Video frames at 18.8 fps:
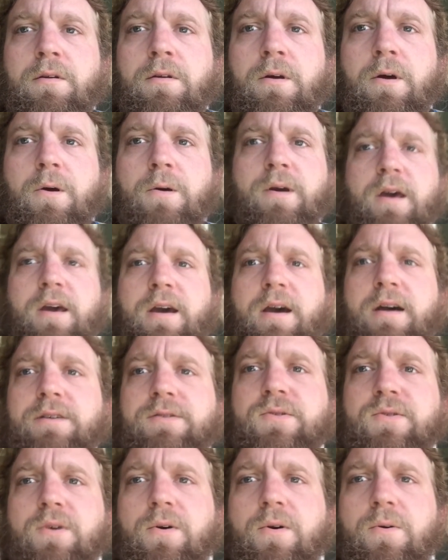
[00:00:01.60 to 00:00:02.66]
Okay
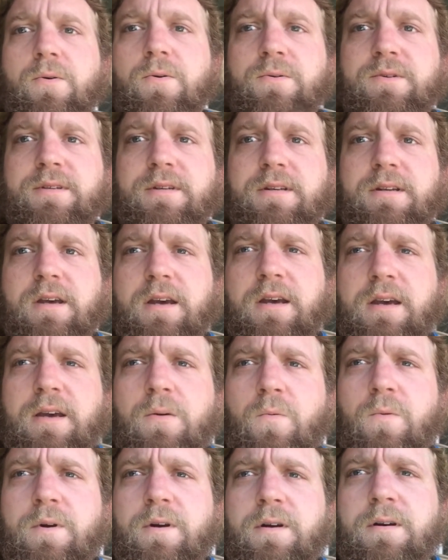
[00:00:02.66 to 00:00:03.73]
guys, so today
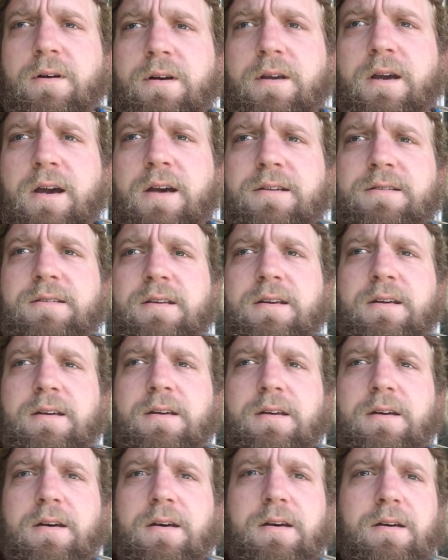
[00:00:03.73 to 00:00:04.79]
we're
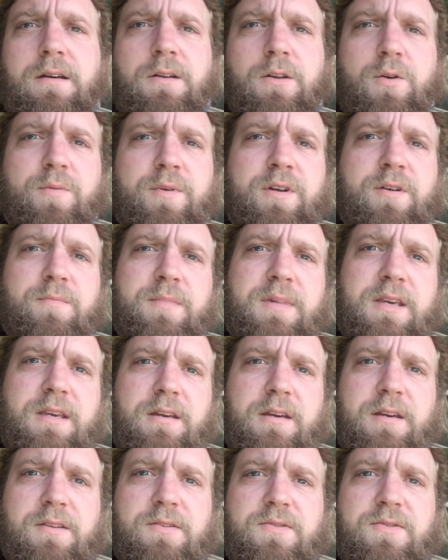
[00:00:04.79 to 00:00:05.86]
casting aluminum
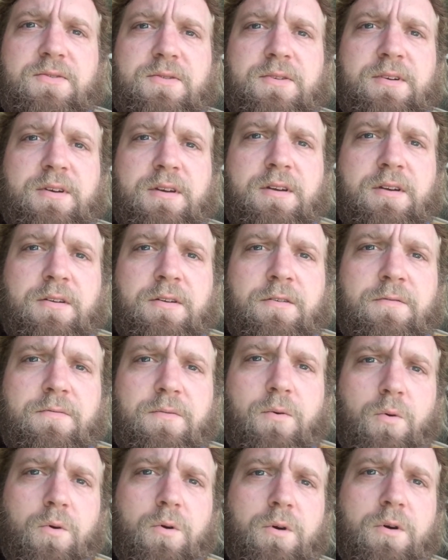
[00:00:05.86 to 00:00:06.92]
ingots
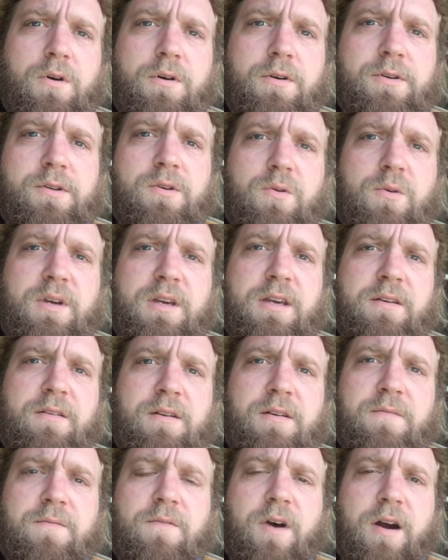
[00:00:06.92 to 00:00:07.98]
for
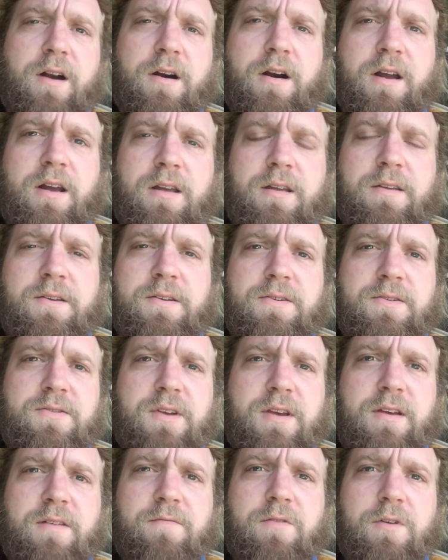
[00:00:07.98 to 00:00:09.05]
doing fire ant hills
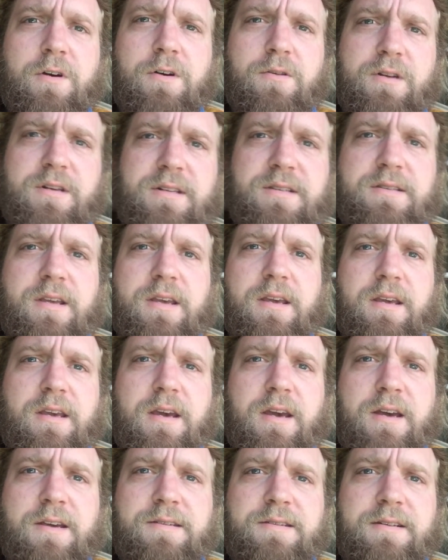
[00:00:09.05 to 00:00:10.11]
and for green sand
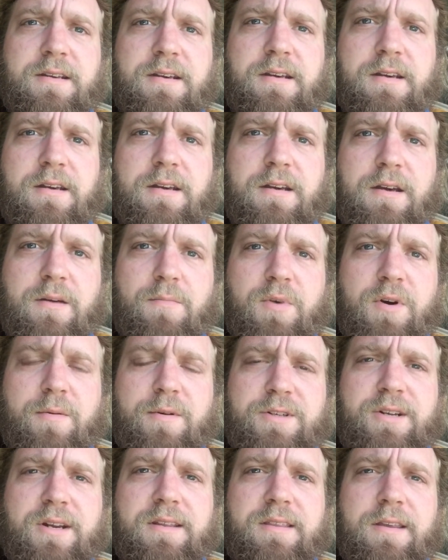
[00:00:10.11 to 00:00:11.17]
casting, pretty
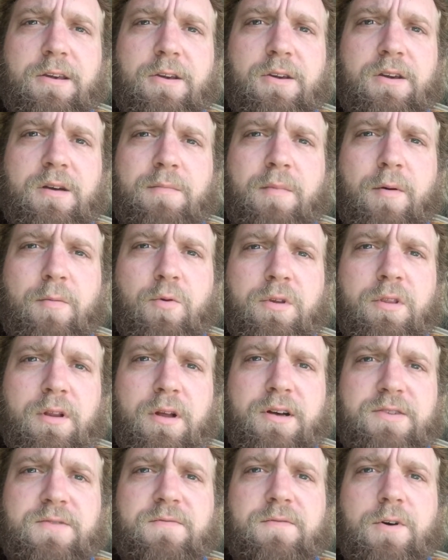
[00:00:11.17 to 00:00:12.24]
much anything you come up with,
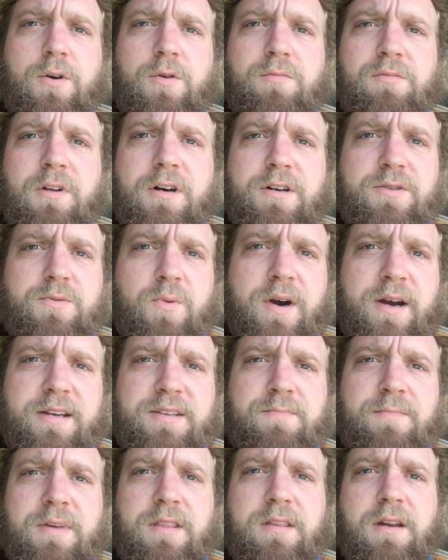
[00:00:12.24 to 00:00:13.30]
lost foam, lost
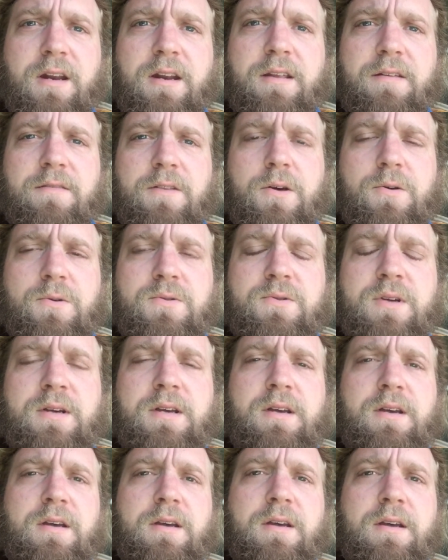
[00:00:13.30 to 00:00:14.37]
wax method, any of those.
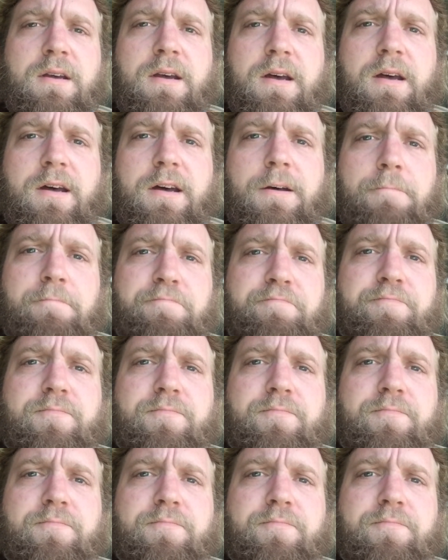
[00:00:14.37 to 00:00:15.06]
Um,